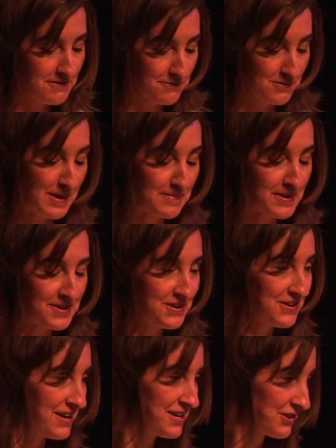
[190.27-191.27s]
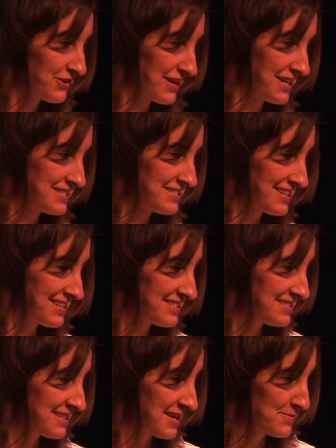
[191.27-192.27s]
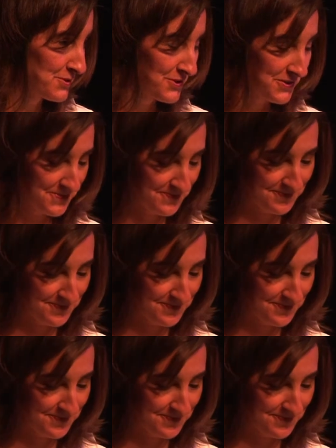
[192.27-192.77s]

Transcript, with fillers: For my mother and her grandson, Samuel.